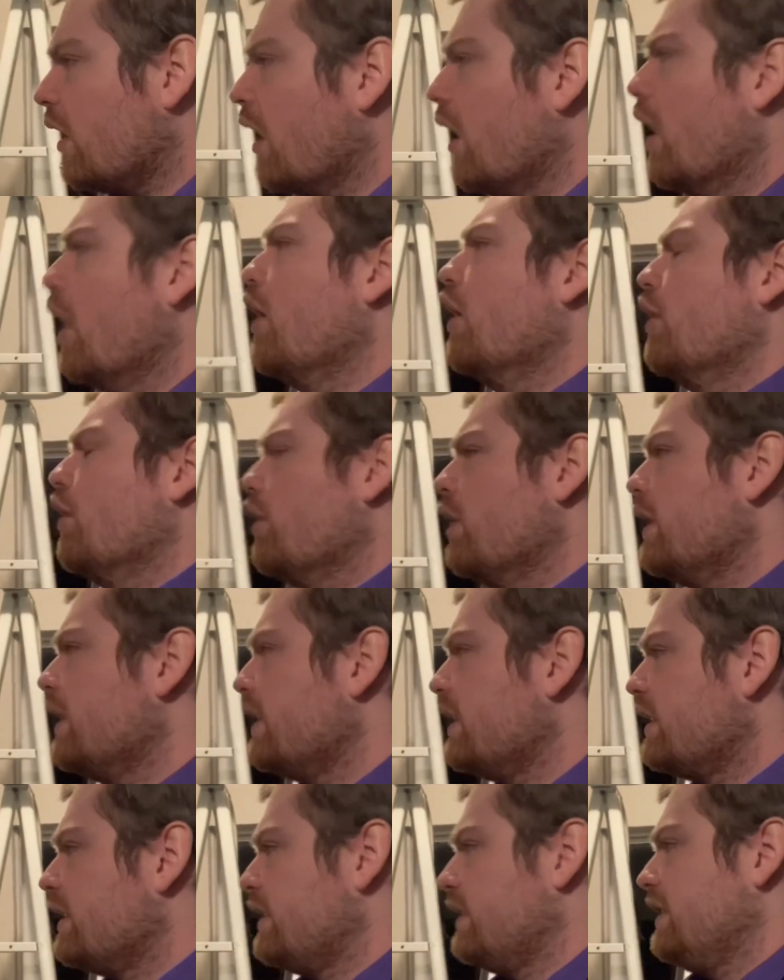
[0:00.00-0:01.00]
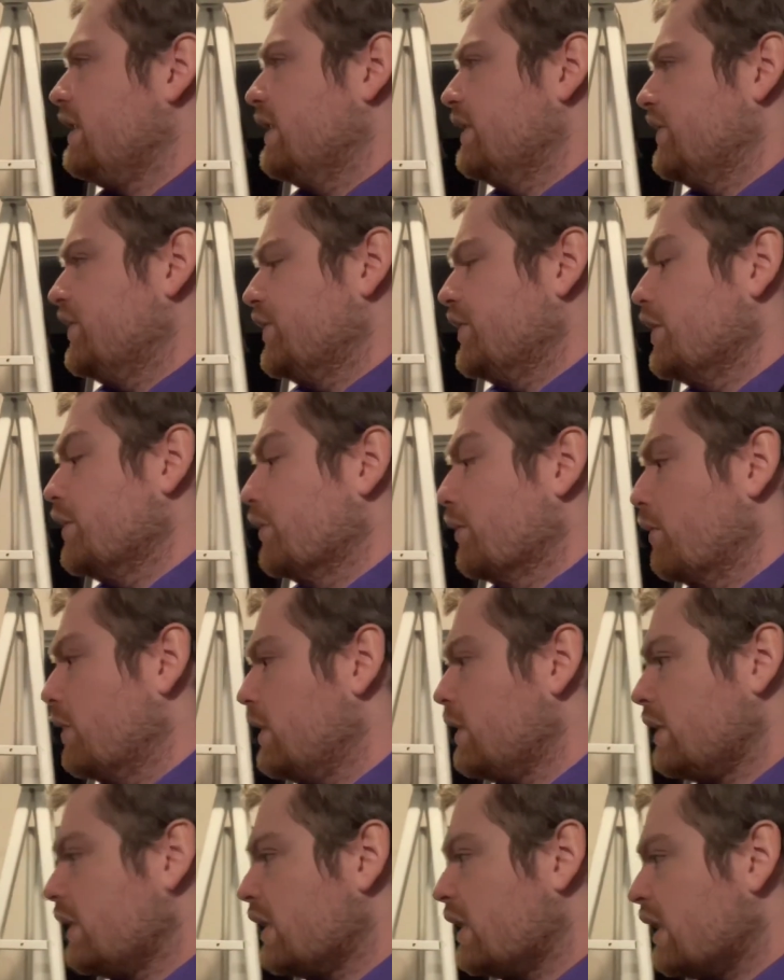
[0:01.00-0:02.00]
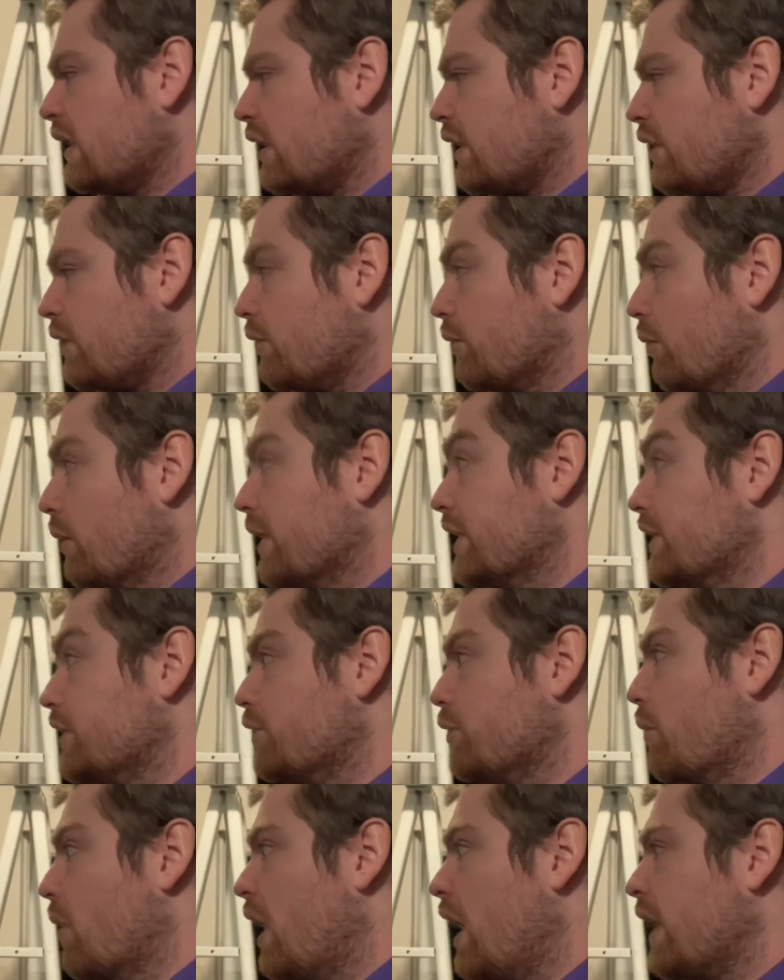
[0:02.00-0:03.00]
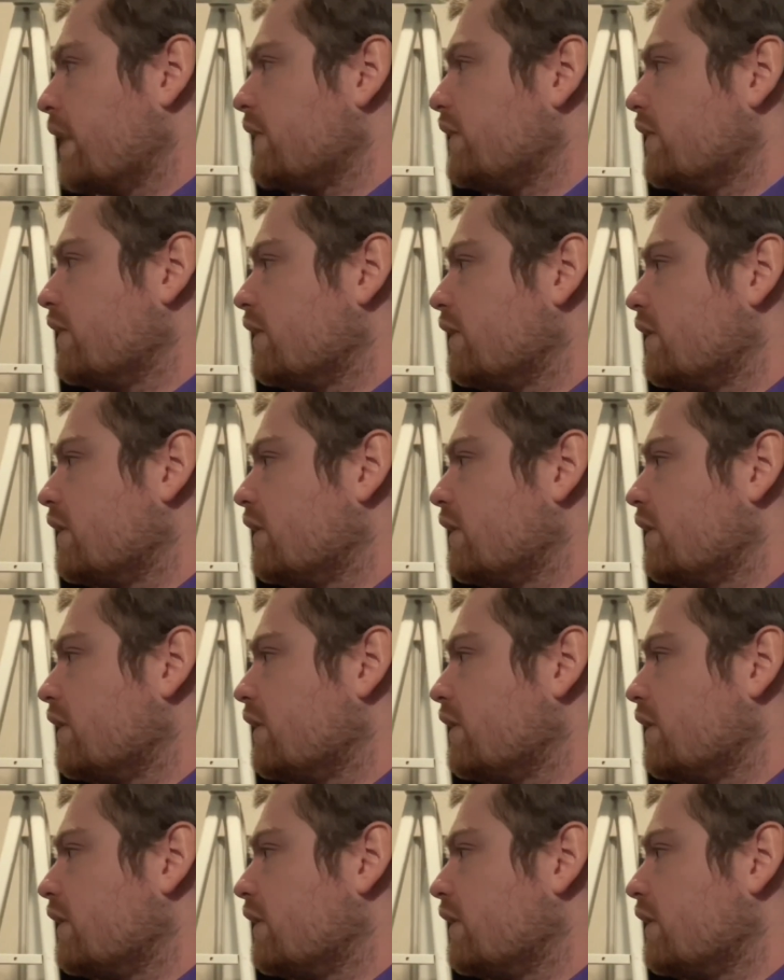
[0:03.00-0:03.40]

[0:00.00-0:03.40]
Oh, it's you. What do you want?